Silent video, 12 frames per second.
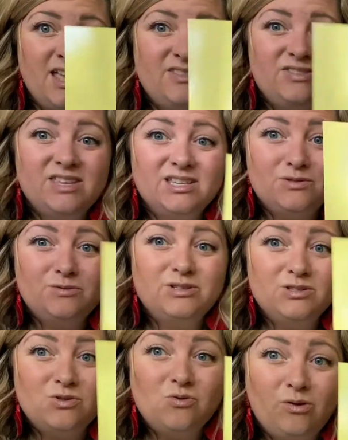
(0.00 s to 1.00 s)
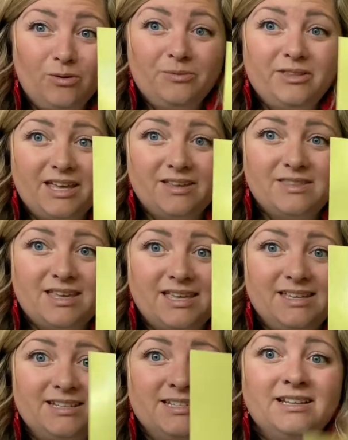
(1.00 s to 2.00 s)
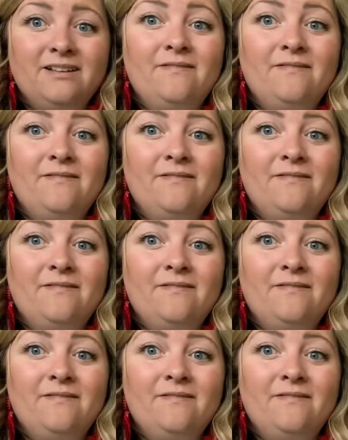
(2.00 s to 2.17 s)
This one's normally at the end.